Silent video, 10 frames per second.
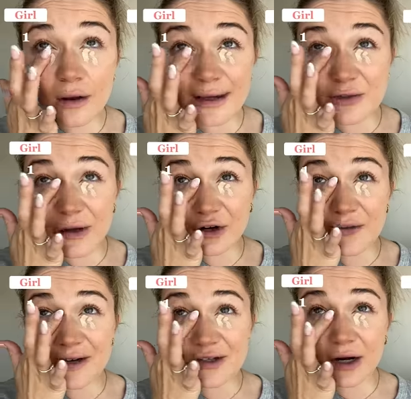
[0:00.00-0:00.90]
Okay, so my
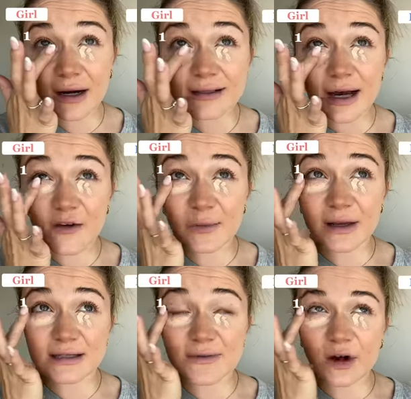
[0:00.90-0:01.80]
cravings are kind of tough
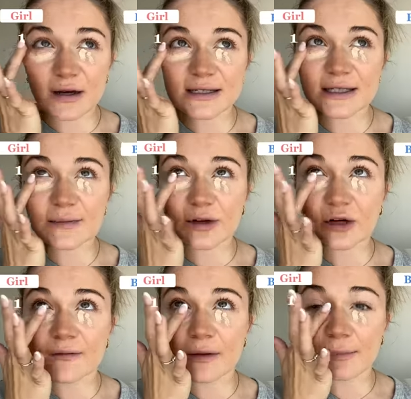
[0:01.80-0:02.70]
because I've honestly been
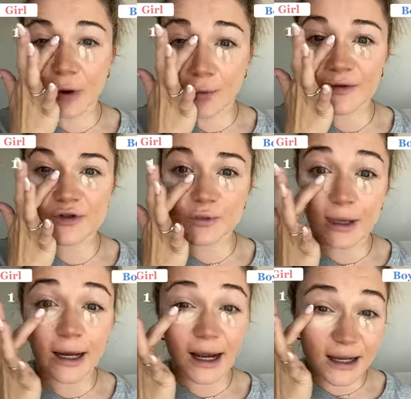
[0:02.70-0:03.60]
craving both
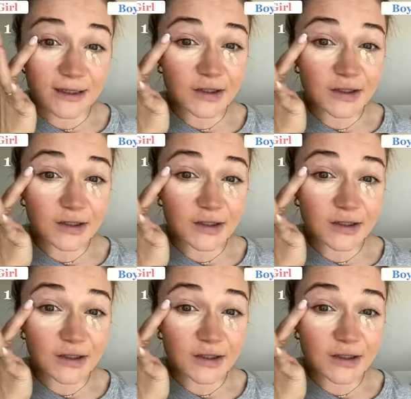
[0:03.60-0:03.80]
sweet and